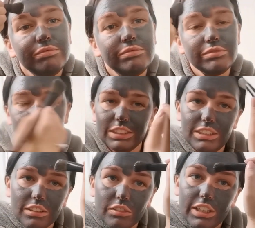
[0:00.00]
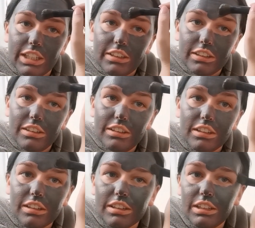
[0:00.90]
This is a really good
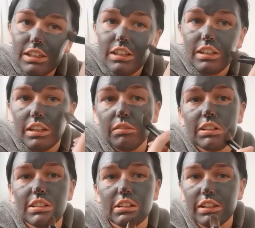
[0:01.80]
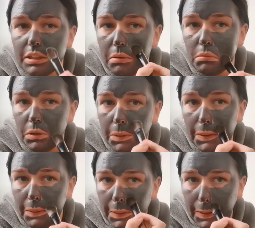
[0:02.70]
look. I'm really sorry that I'm looking
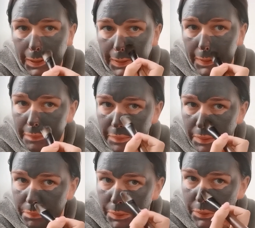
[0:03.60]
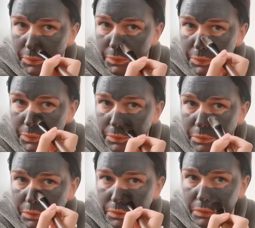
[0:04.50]
like at the phone but not at you
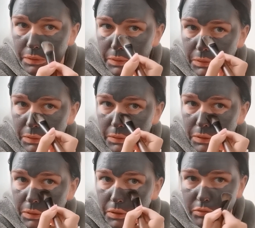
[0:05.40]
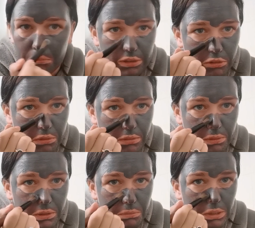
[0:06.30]
to do this. It's because I don't have a mirror with me
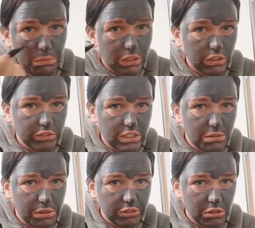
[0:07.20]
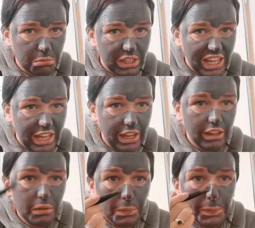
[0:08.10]
at the moment. Like, obviously the mirror's up there,
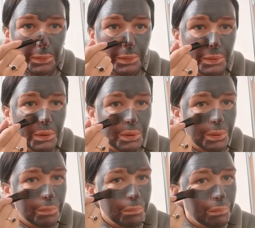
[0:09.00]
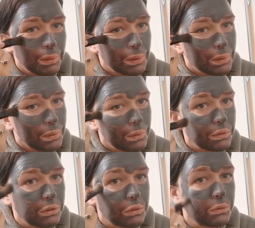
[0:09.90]
and I can't
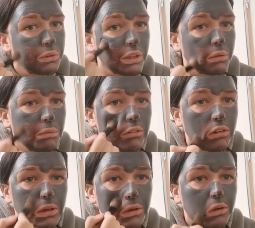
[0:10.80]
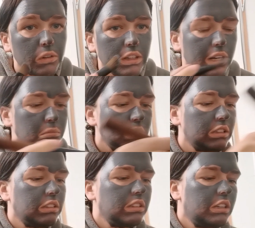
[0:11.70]
use that mirror on camera
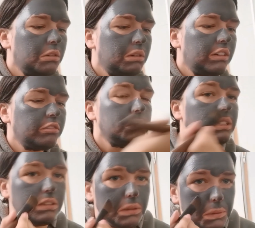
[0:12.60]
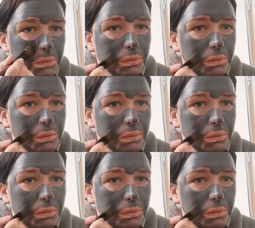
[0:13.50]
because there's nowhere for me to